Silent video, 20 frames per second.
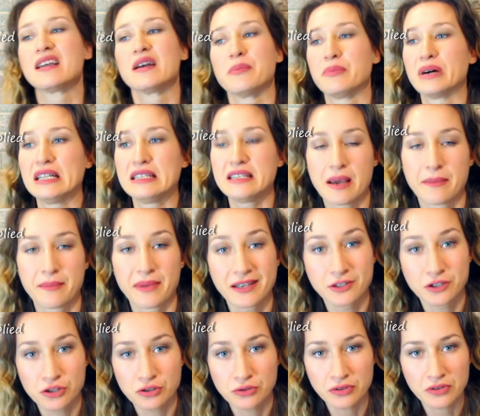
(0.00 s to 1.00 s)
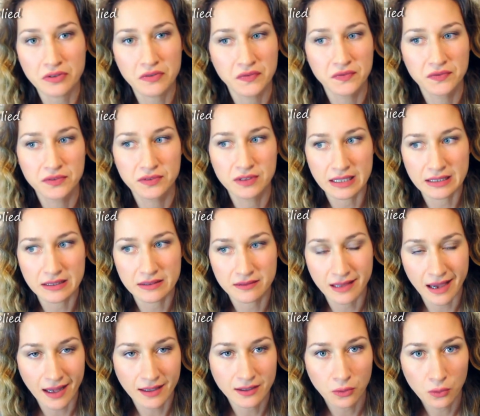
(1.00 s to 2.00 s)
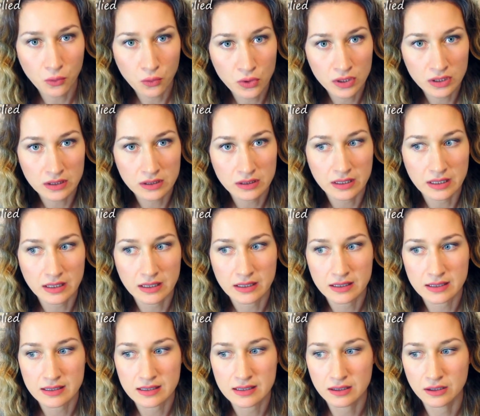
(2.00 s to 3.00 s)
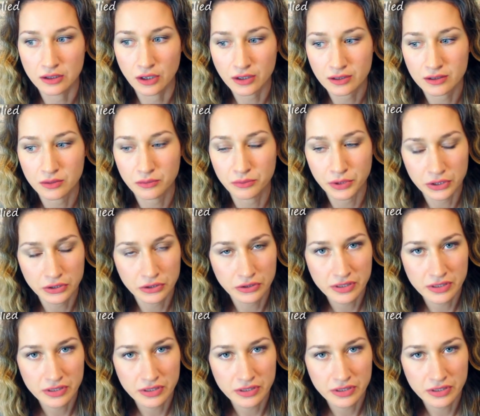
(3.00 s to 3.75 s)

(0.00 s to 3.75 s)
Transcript: But yeah, make sure that oil is not gonna burn your